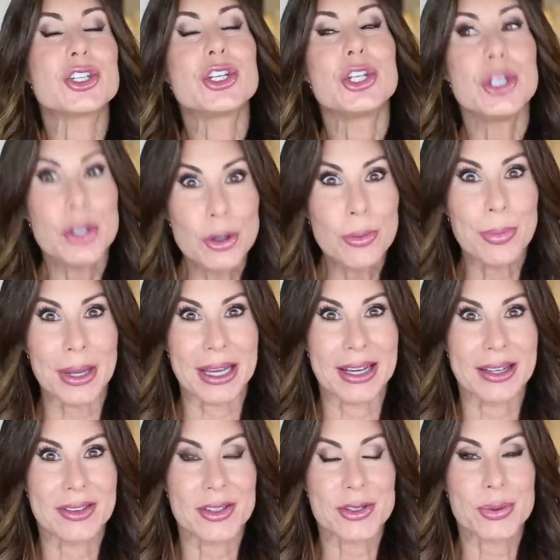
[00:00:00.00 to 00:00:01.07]
too
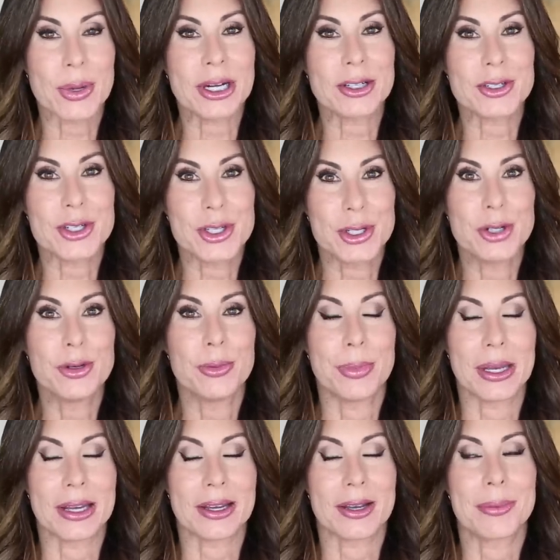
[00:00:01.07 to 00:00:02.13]
big, the sweater too
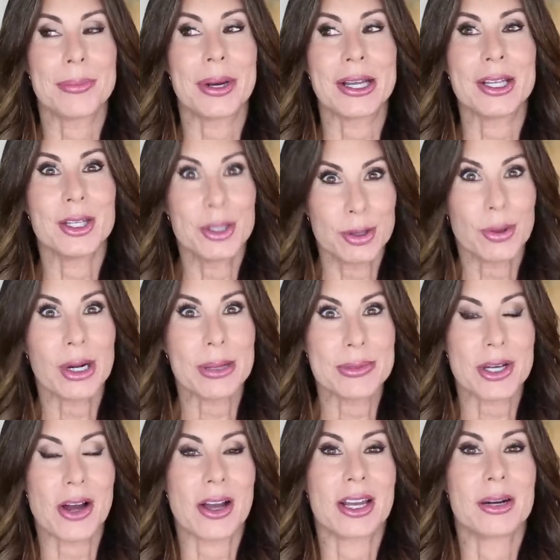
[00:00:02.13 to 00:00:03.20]
big, but you know what I'm
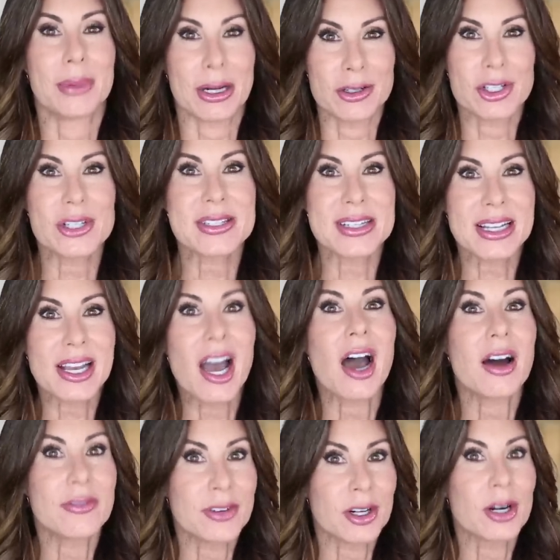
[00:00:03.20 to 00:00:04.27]
talking about. Just to
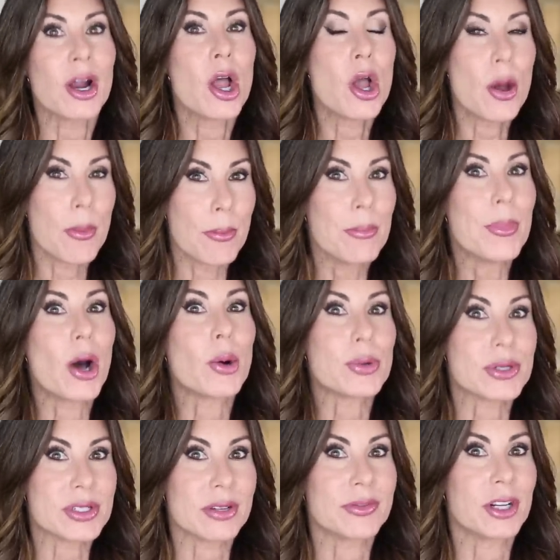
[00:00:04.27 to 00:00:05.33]
cover
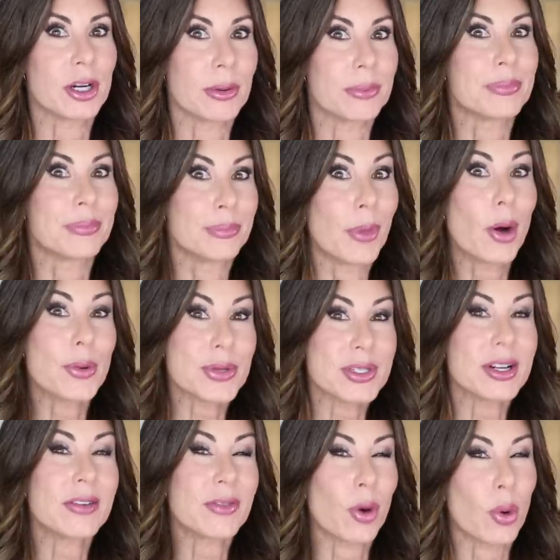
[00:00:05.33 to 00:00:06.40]
most of
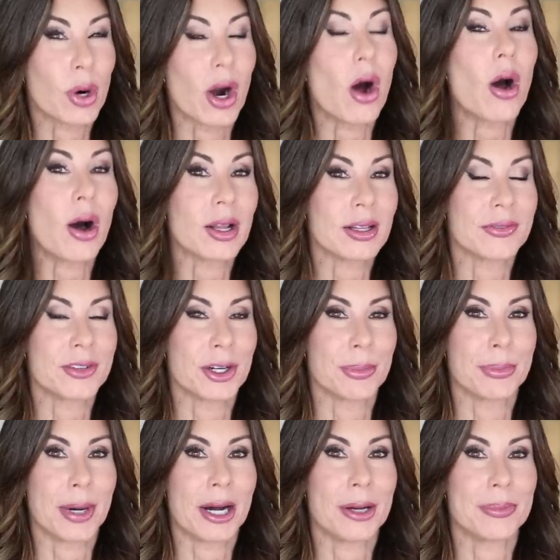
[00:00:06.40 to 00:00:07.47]
or all of your
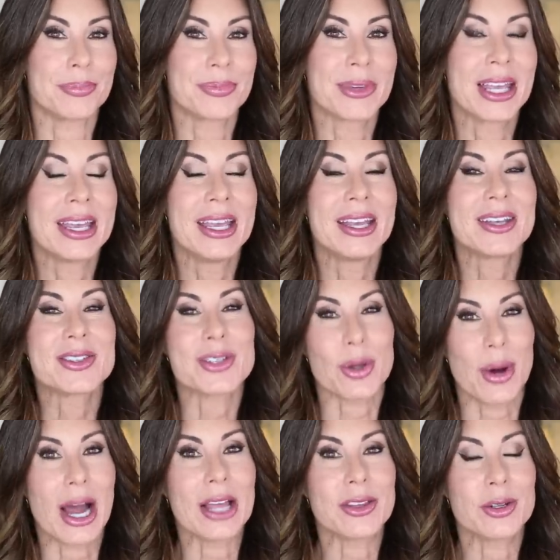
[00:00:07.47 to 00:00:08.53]
bum.
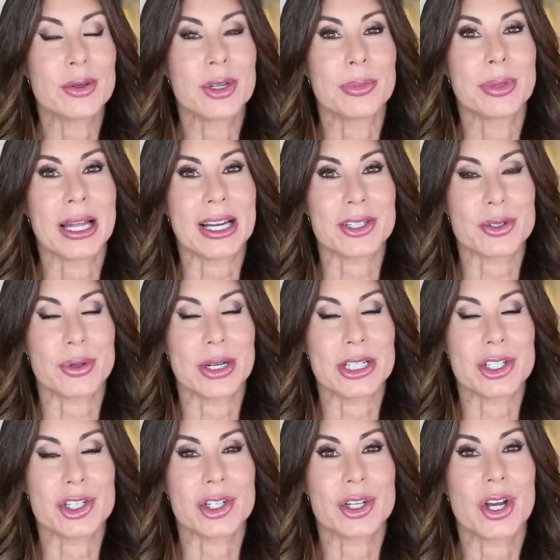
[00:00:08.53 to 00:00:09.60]
So I threw the black black
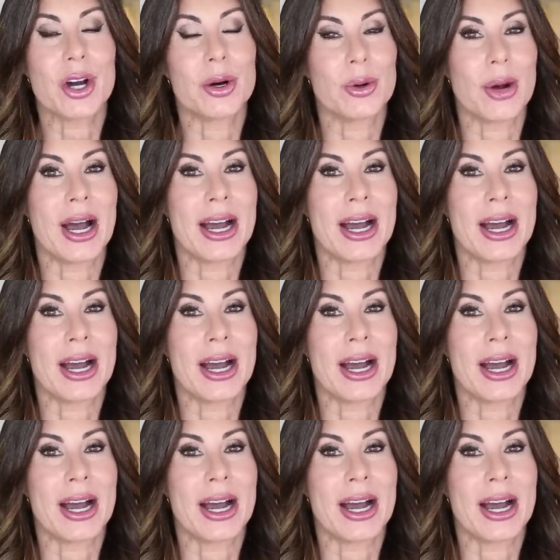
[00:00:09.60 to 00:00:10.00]
trench coat